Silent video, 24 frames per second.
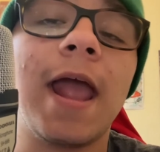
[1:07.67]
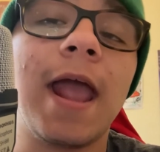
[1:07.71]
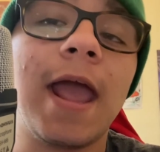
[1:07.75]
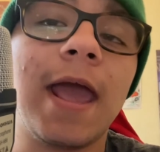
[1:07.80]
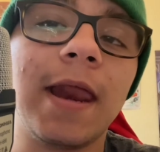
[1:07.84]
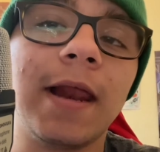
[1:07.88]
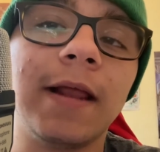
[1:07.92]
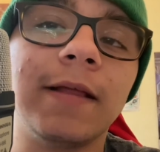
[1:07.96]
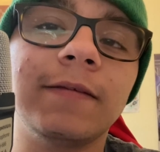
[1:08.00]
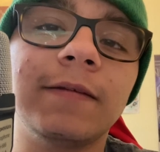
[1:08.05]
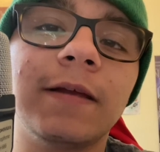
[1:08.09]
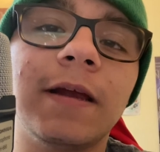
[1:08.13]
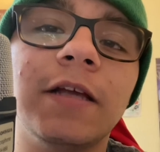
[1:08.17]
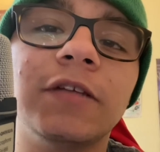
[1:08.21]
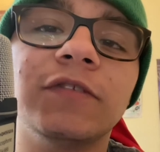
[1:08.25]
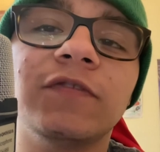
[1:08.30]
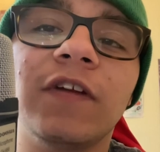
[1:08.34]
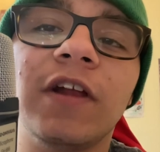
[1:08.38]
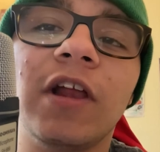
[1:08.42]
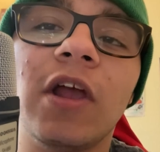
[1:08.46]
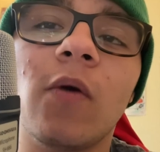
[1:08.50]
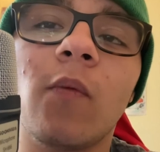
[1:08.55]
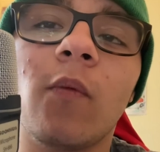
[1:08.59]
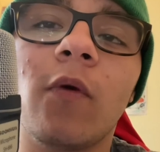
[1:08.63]
And in today's
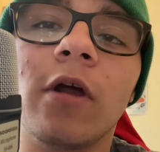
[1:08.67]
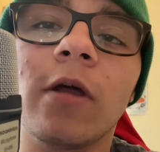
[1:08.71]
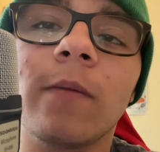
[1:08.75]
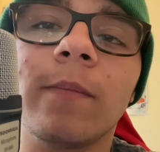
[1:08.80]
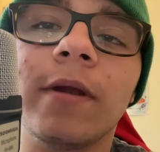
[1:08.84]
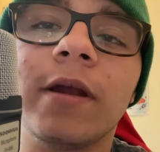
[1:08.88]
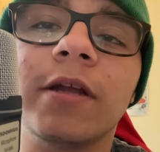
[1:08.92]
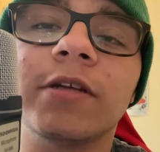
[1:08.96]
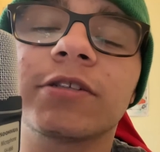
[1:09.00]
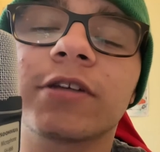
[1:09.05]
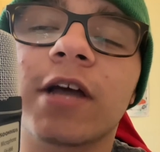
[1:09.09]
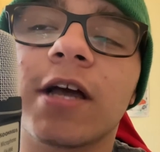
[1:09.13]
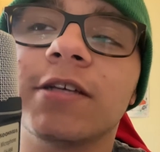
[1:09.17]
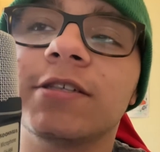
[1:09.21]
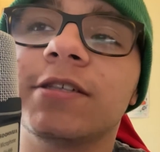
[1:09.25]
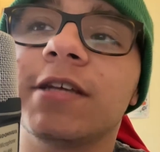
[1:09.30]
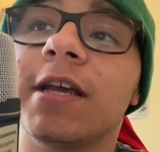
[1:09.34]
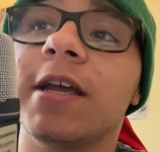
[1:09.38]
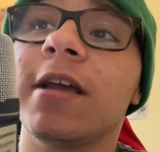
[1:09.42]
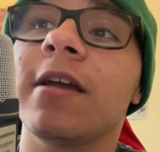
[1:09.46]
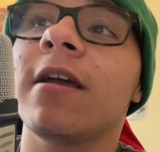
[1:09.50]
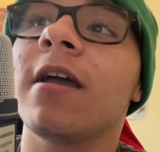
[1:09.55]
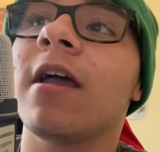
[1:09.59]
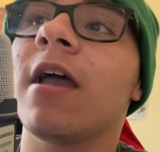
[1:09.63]
video, we're going to be
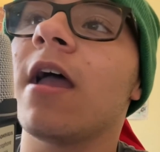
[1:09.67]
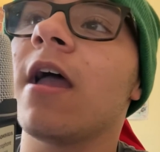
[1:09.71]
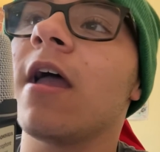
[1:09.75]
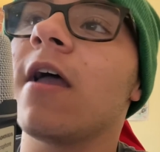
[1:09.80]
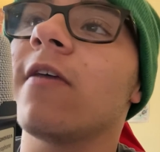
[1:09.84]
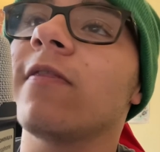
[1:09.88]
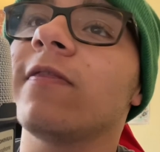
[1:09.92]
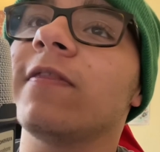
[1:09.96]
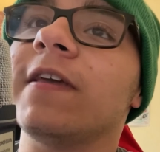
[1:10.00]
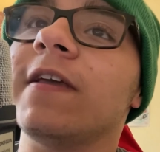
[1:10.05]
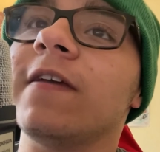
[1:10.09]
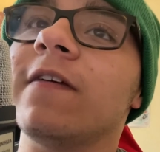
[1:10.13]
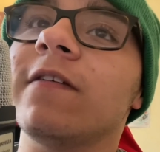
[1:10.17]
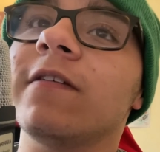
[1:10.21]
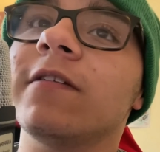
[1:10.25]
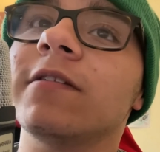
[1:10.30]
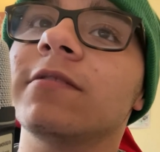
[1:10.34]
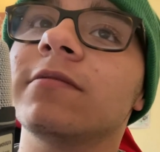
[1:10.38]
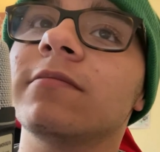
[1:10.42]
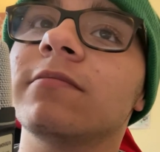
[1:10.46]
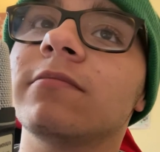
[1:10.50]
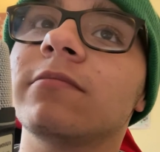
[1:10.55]
discussing the,